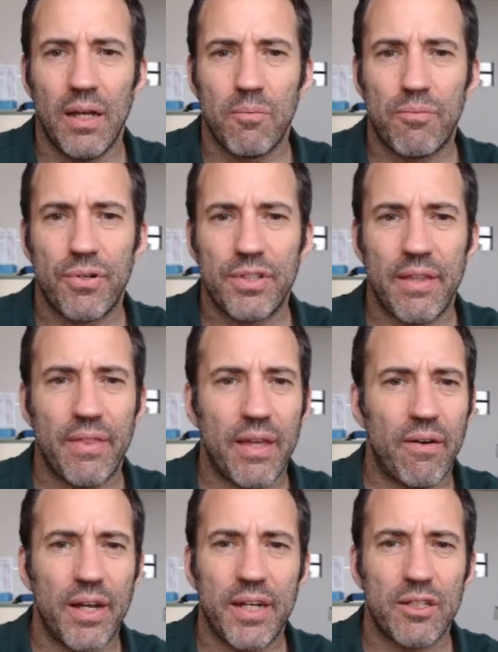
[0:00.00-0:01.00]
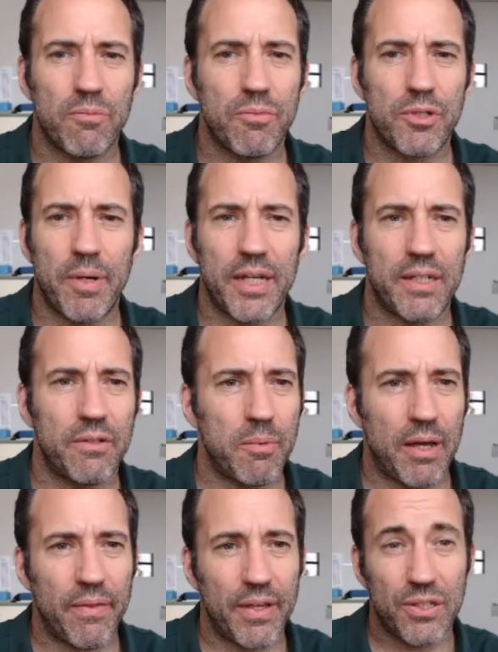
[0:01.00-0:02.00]
Present their ideas and perspectives
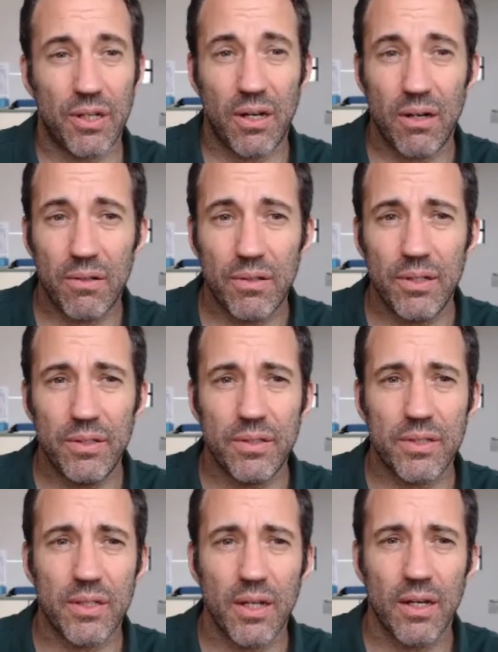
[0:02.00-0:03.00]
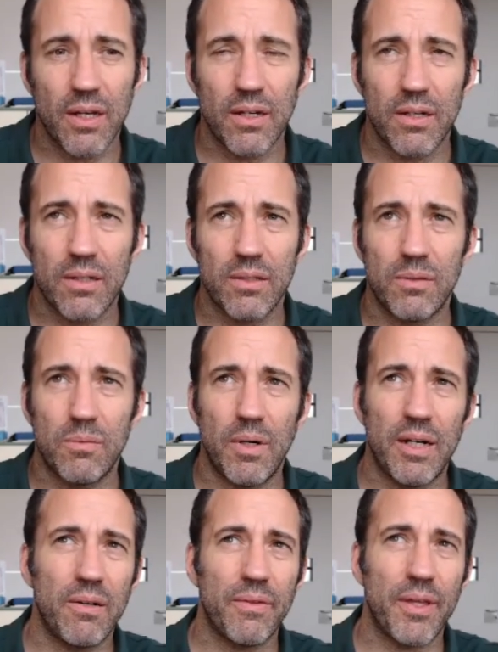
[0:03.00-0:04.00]
about their childhoods.
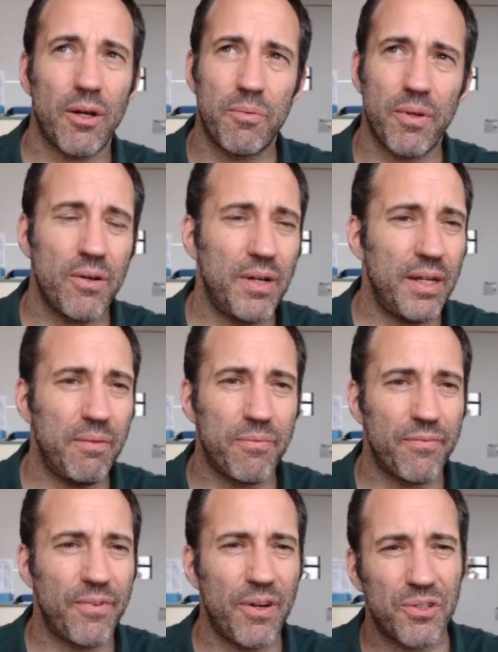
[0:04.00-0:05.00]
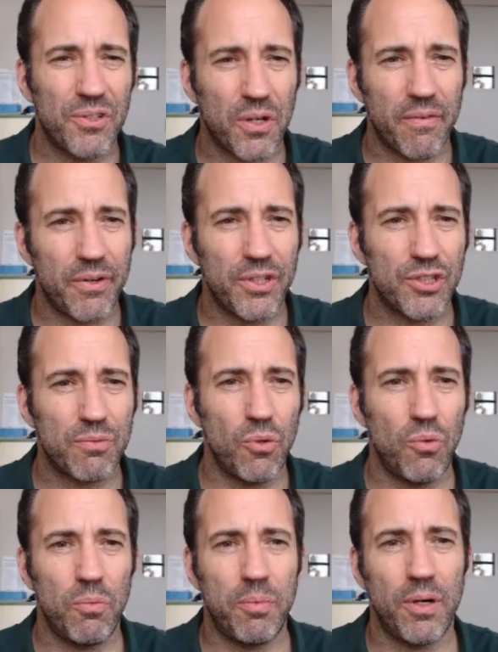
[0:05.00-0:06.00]
Well, that would only focus on a very
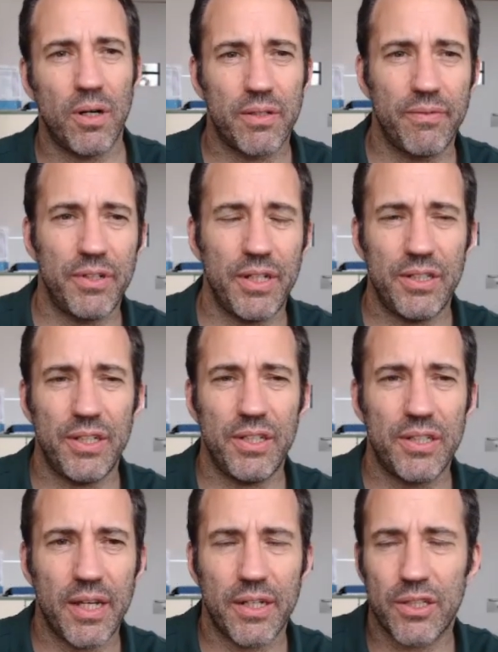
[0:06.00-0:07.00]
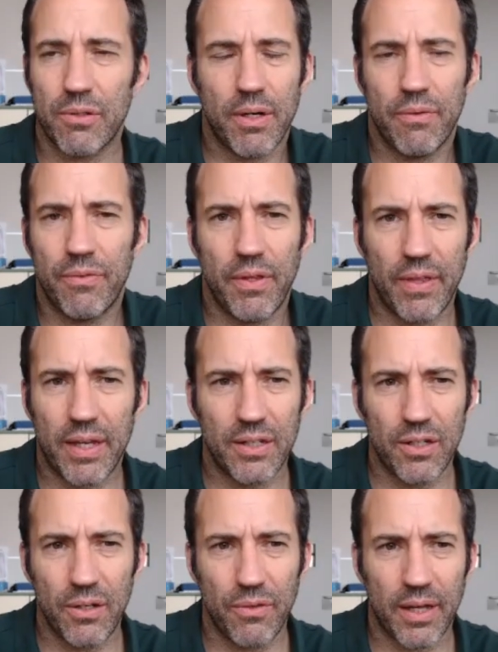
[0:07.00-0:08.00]
small part of EDEXCEL's text, so I don't think they can
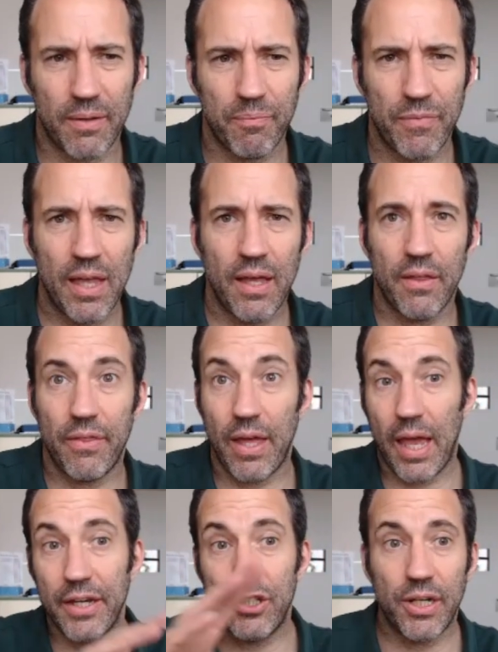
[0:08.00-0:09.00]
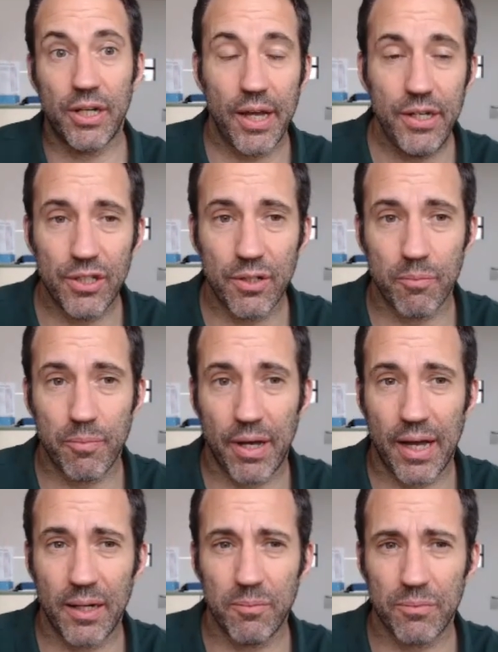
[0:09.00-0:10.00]
do that. Their education,
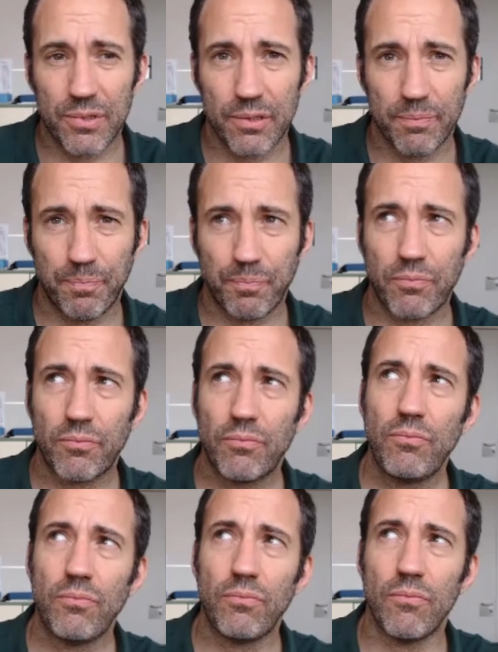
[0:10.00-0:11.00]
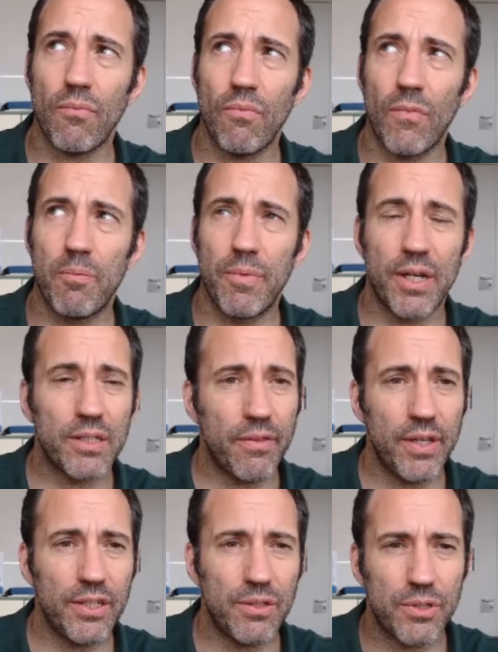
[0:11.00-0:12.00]
perhaps, because I
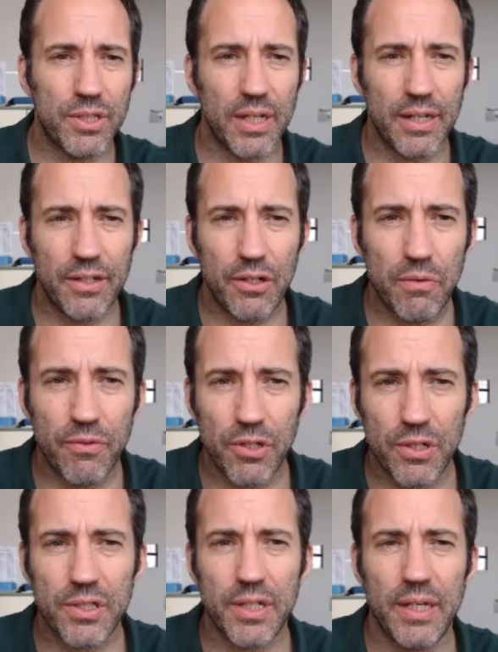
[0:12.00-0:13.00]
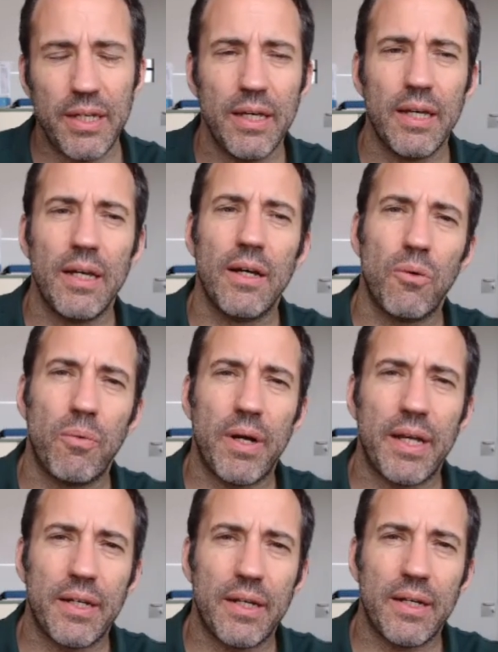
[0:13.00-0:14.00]
think she was still in university
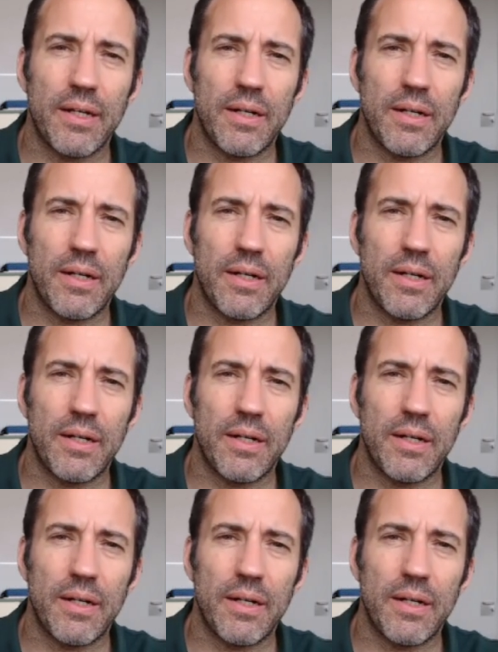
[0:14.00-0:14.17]
when